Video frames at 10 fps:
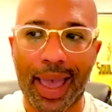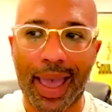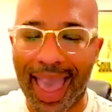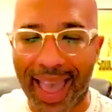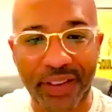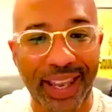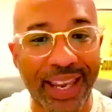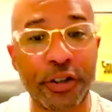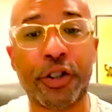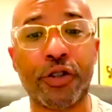have the
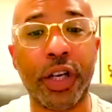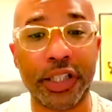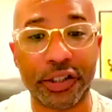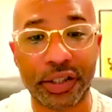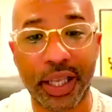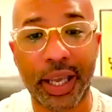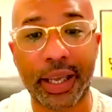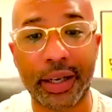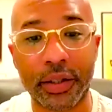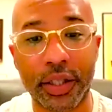industry
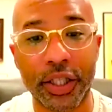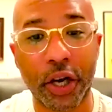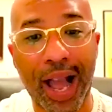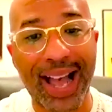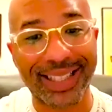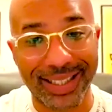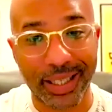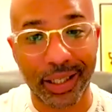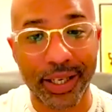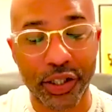understand your
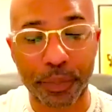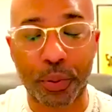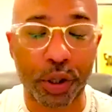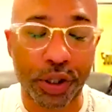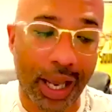idea and support your